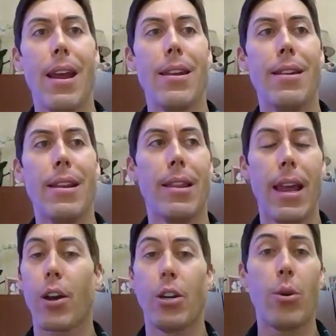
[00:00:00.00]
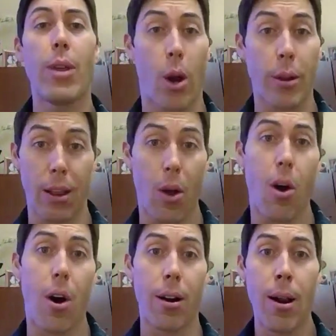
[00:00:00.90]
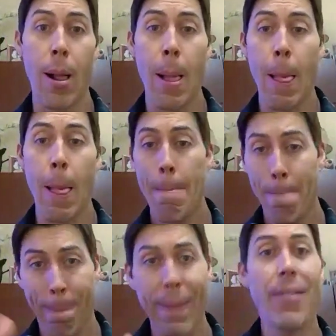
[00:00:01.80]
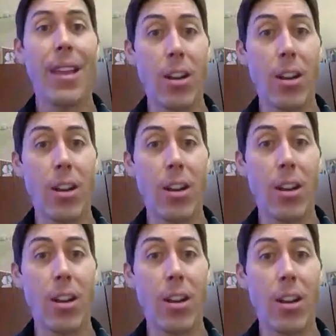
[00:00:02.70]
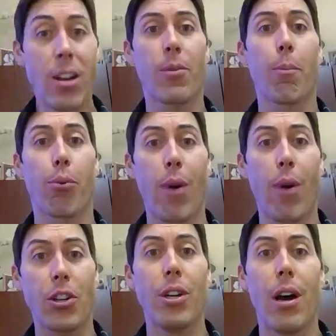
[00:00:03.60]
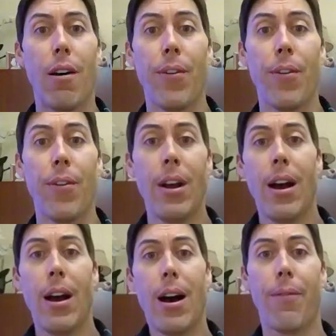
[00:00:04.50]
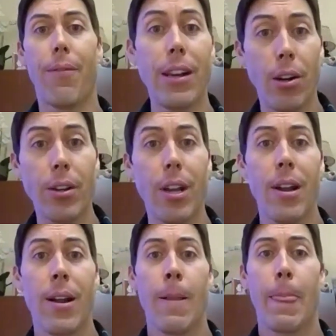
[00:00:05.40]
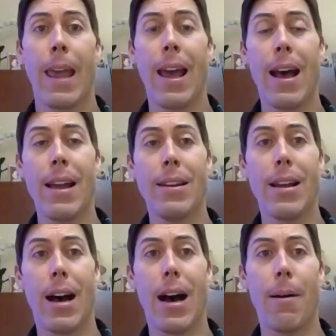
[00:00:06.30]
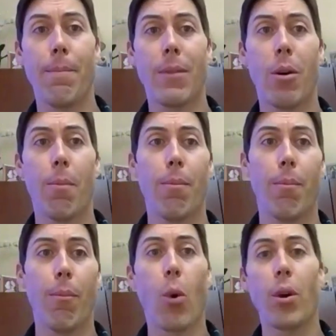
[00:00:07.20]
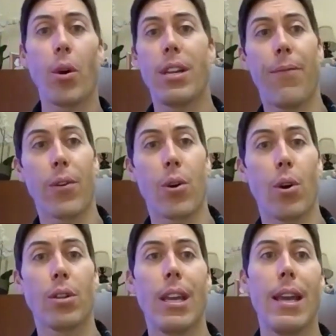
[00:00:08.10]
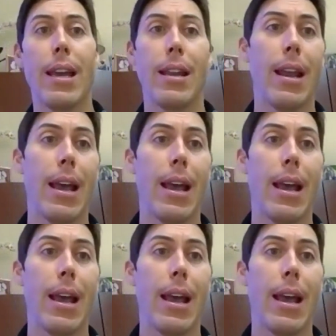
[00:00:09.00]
and they could do that all day long. And then you've seen some compression of yield and more difficulty, and